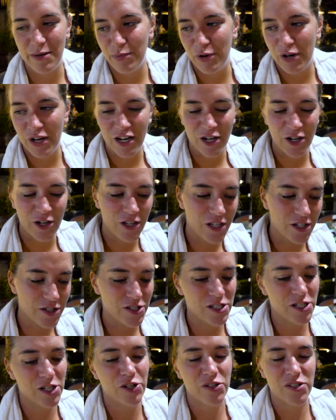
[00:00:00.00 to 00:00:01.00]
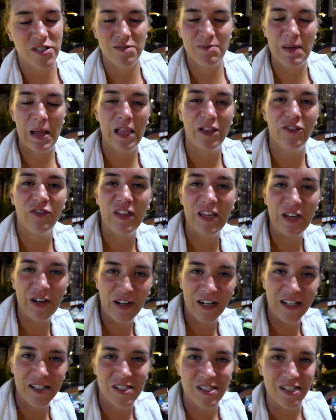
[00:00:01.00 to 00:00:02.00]
but I know that there's loads of smelly feet on
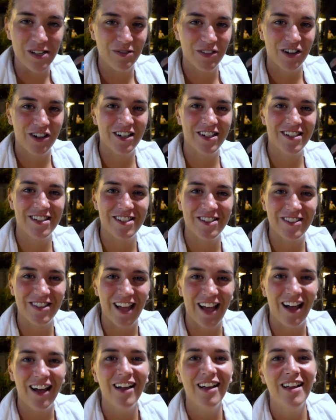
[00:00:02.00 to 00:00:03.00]
it, so I'm not going to do that.